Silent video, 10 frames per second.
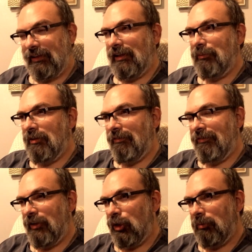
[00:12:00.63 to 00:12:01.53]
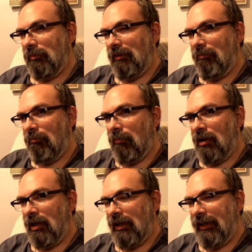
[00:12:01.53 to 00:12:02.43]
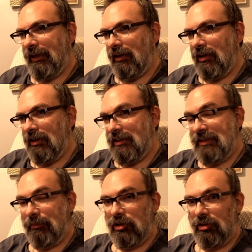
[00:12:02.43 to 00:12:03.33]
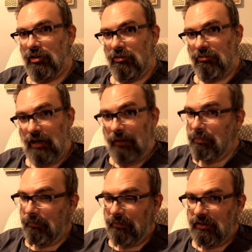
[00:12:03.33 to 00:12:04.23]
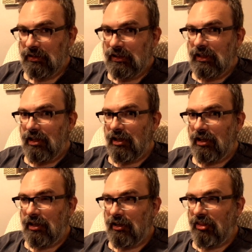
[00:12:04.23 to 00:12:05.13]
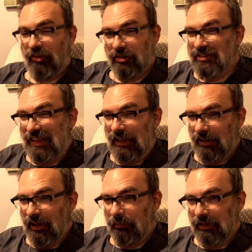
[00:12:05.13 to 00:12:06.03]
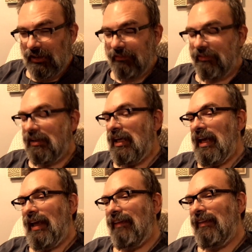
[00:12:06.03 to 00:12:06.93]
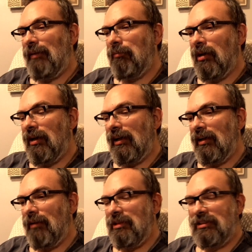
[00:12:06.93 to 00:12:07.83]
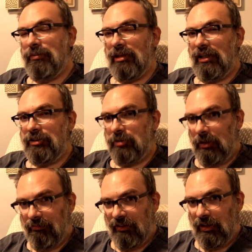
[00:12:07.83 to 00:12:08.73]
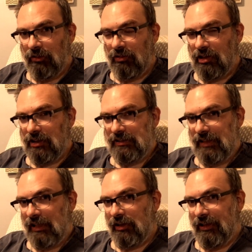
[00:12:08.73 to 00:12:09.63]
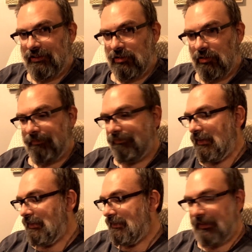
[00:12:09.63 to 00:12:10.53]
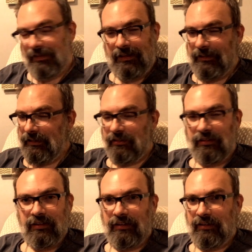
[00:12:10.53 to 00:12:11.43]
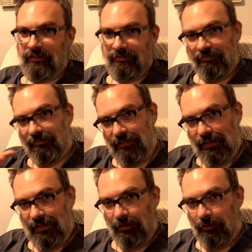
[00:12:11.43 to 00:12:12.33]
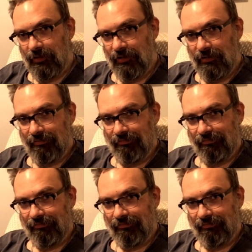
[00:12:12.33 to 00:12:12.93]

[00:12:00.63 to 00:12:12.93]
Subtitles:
I'm going to film my summer wrap-up on Thursday, I believe, and then my Midsummer Night's Dream video on Saturday. So until then, adios.